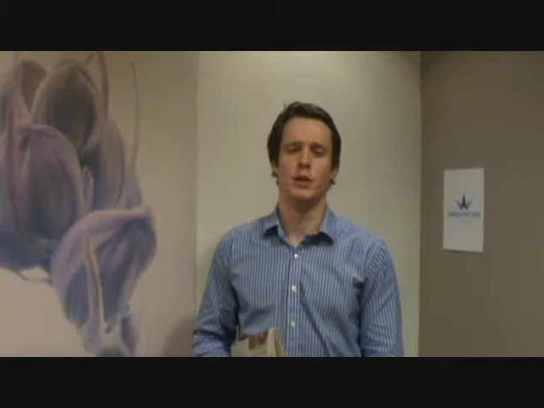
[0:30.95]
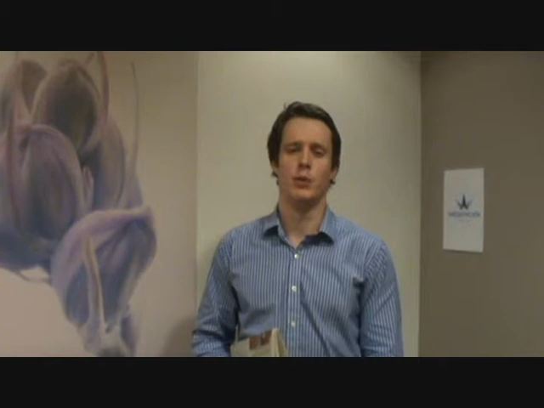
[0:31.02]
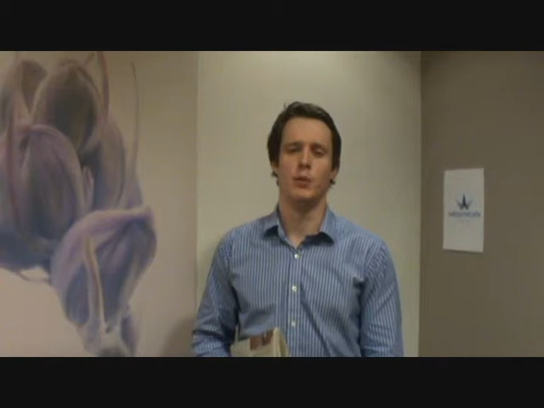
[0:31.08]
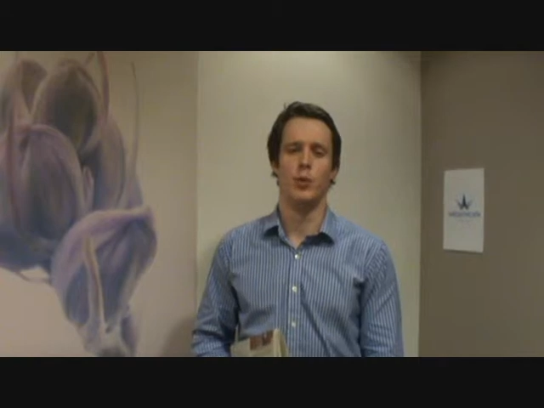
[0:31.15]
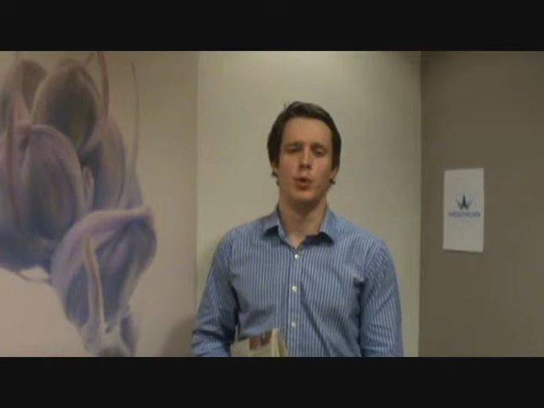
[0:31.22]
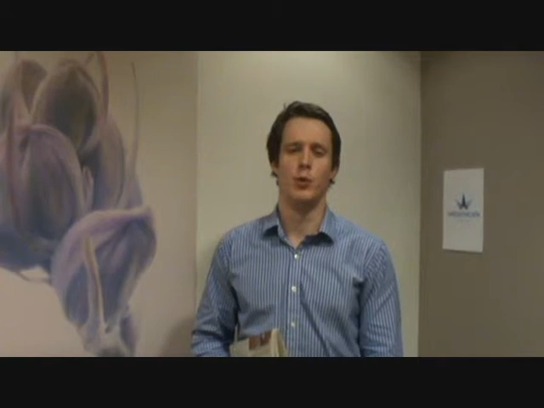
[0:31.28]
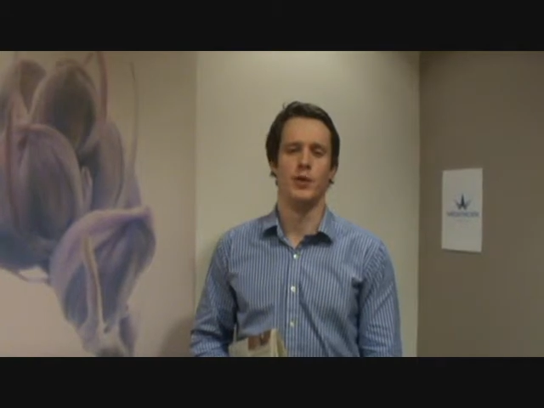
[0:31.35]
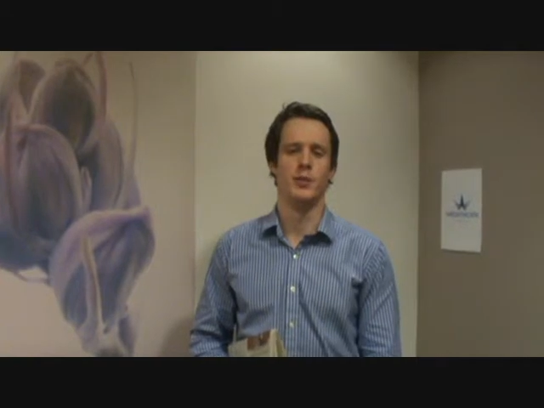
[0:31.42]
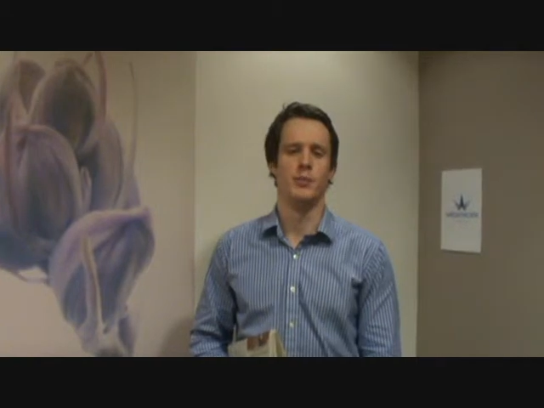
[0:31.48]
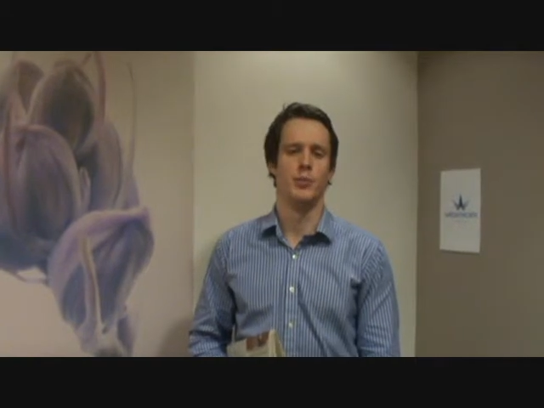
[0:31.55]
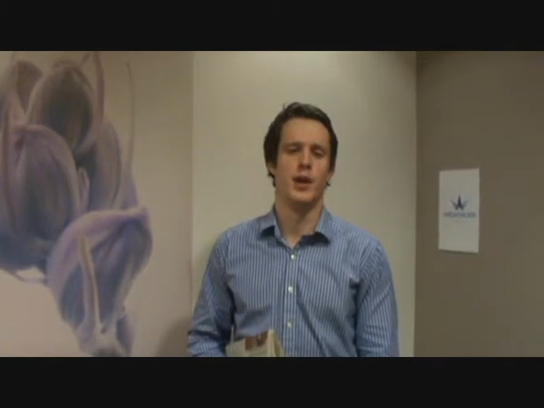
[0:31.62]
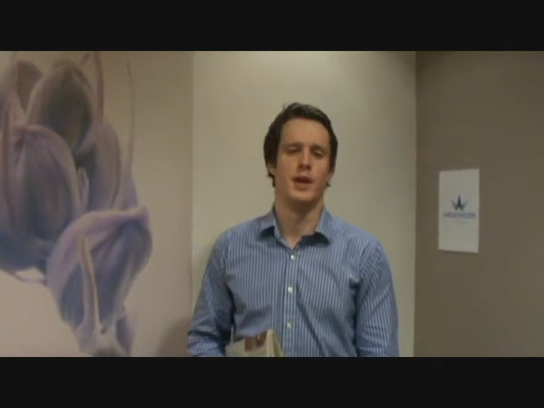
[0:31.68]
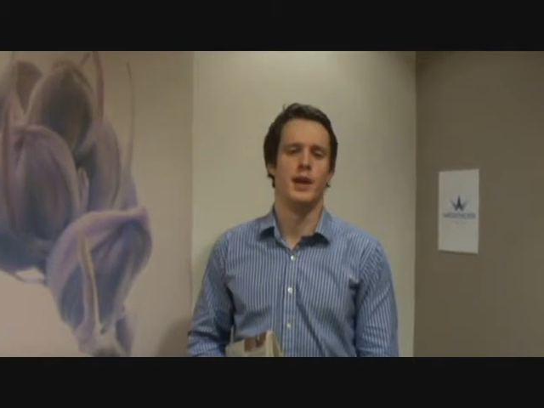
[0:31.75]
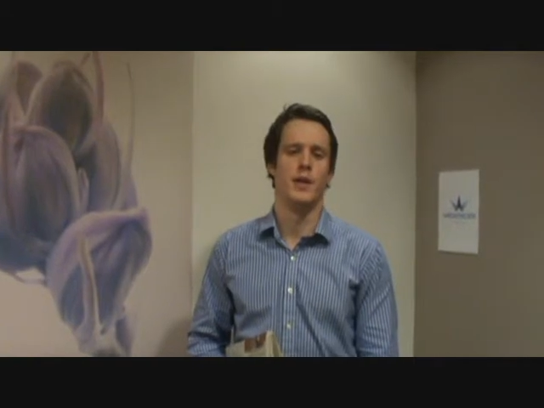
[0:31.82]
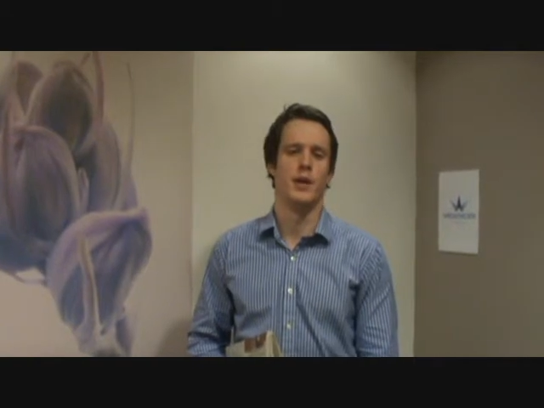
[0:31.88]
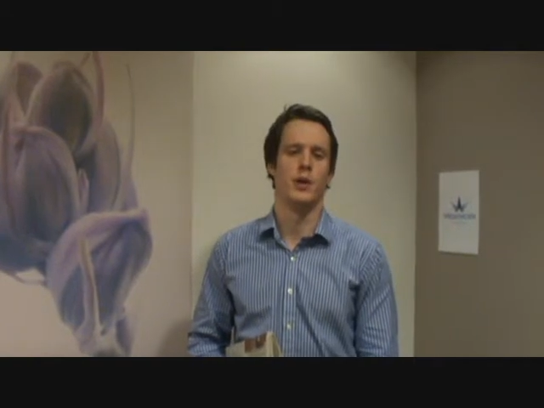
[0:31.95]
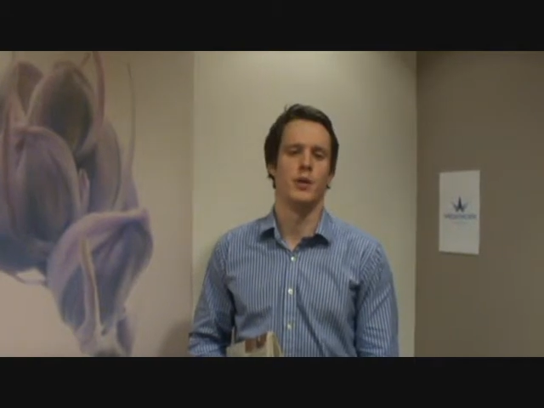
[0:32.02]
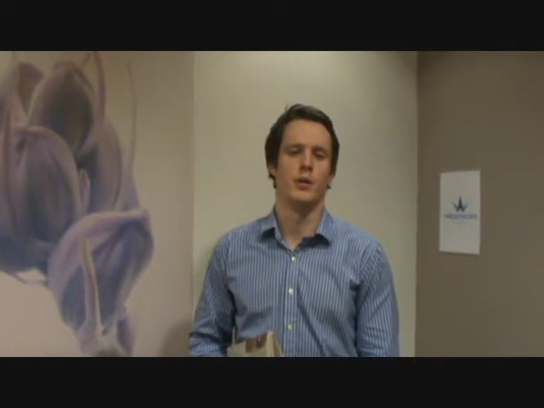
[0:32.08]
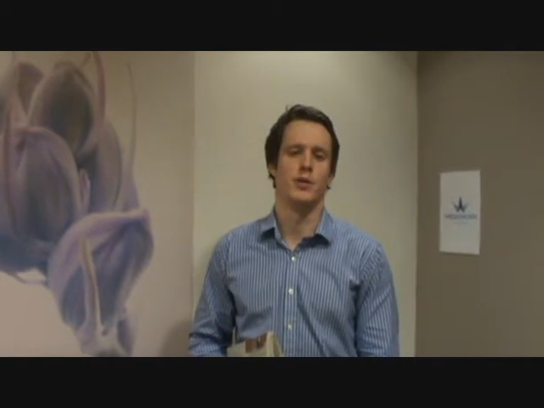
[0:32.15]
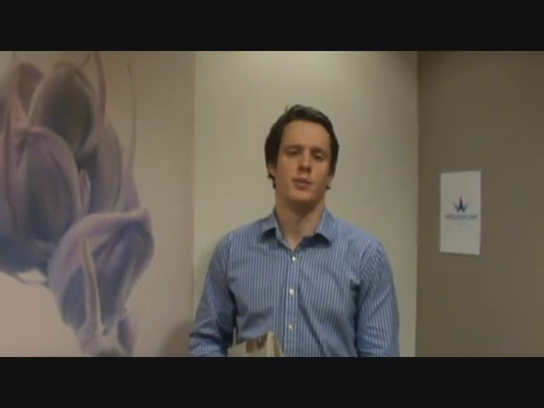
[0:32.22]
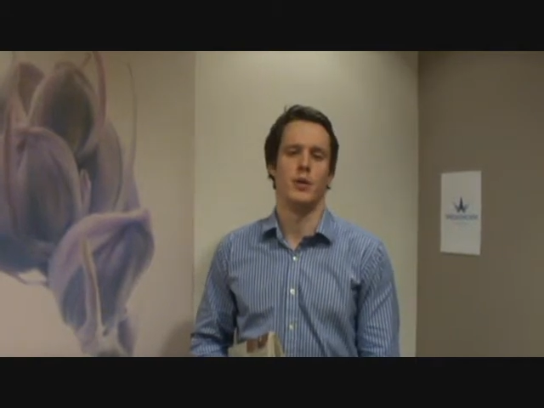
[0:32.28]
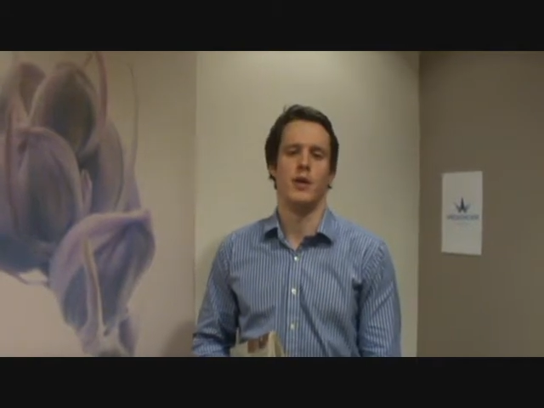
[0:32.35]
the report doesn't break down the
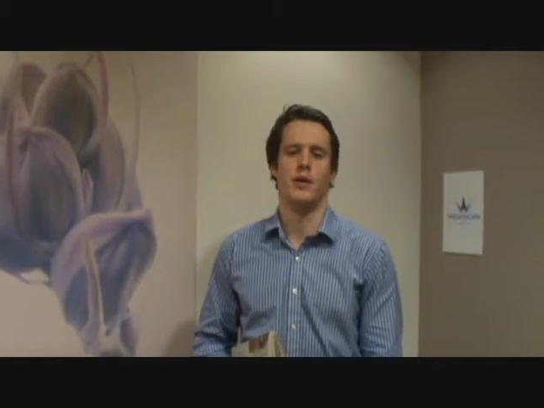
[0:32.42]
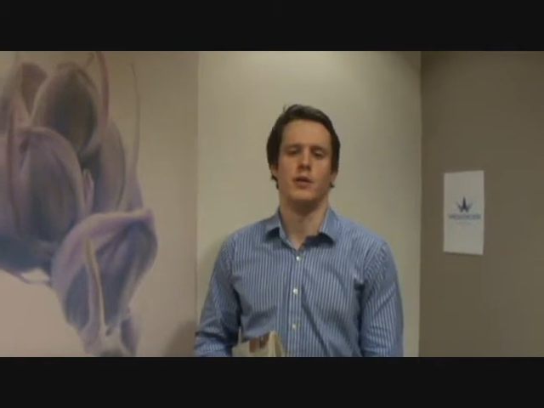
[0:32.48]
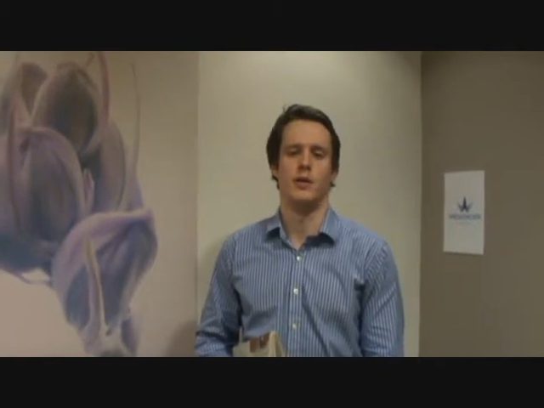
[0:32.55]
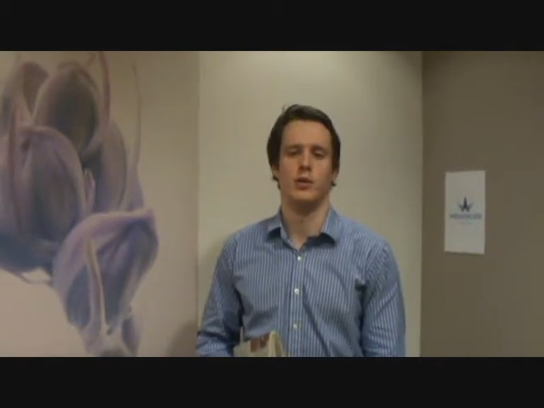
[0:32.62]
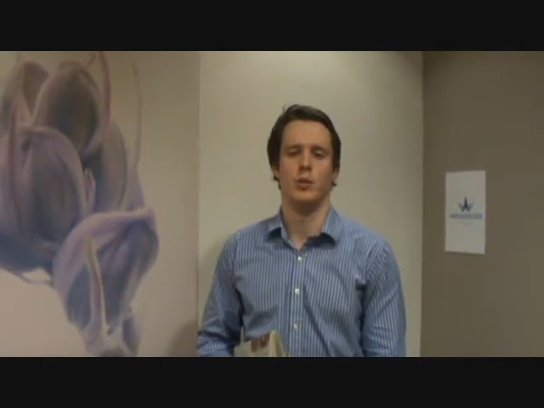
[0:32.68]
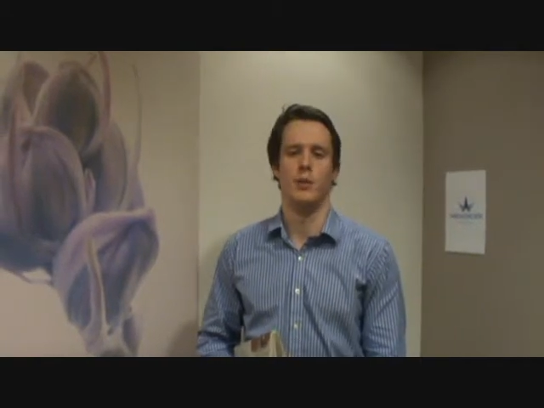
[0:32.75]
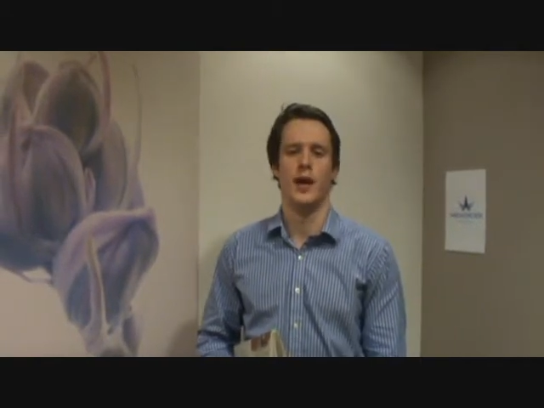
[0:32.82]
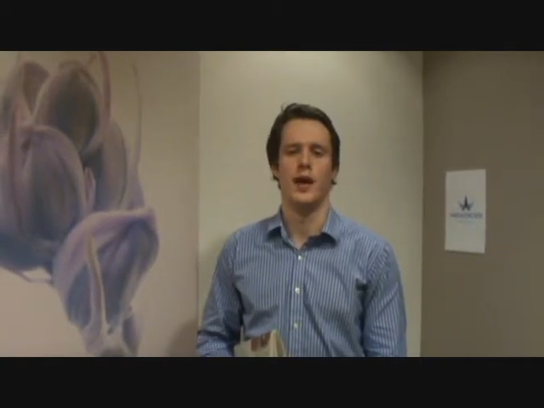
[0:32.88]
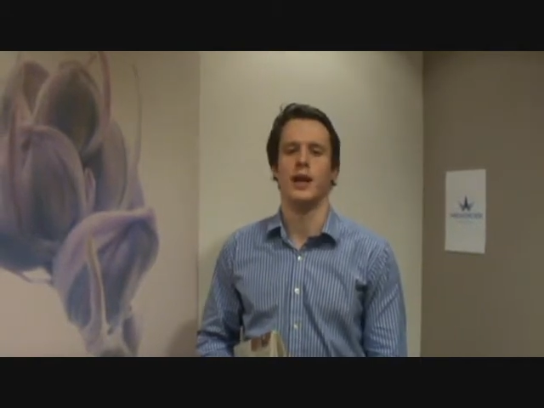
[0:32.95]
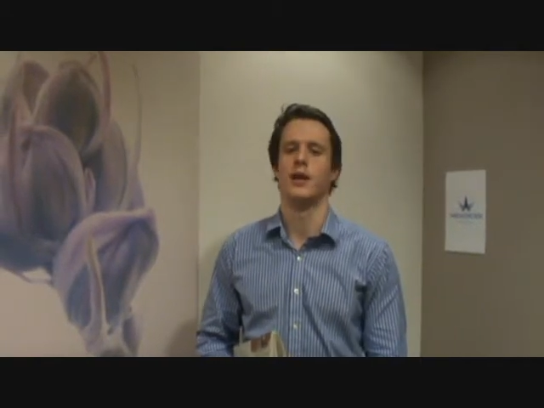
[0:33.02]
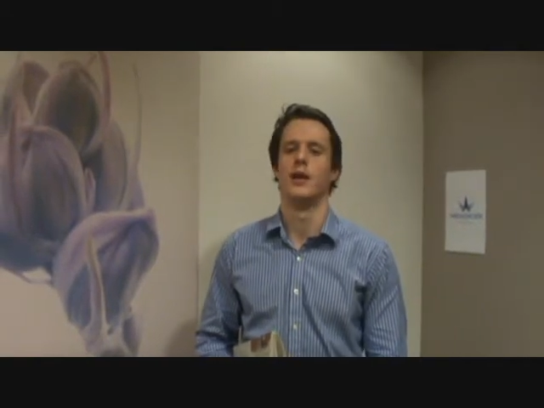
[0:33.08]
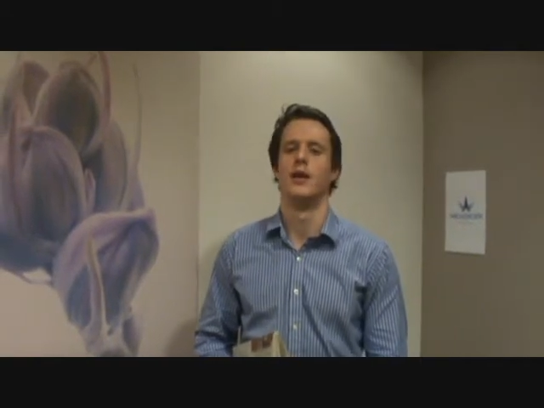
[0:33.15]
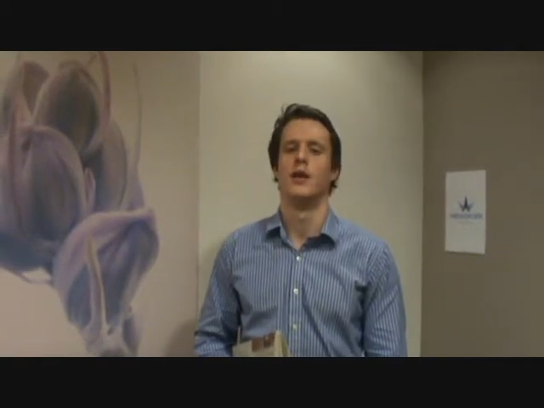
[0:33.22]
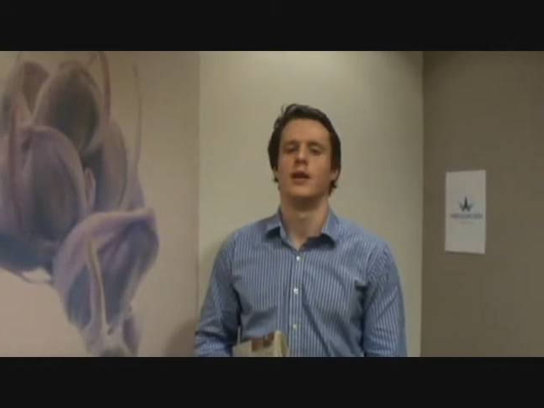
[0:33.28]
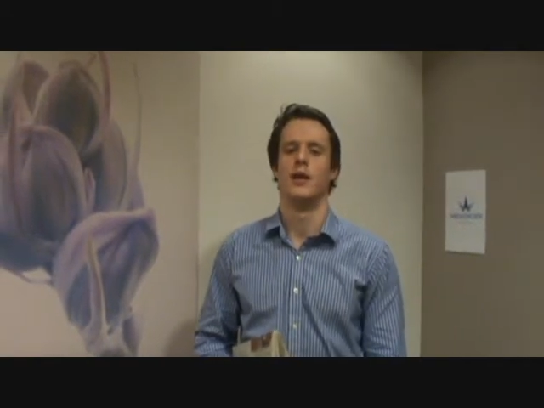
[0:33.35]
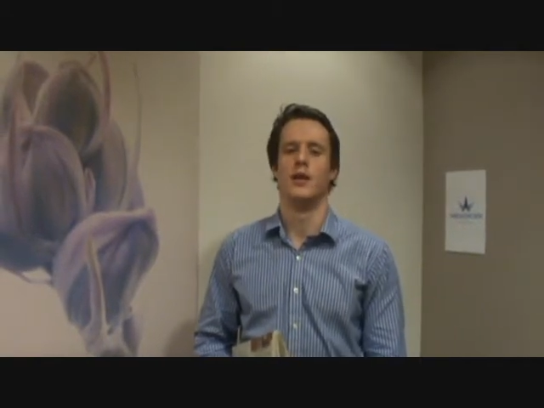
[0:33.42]
costs by individual bank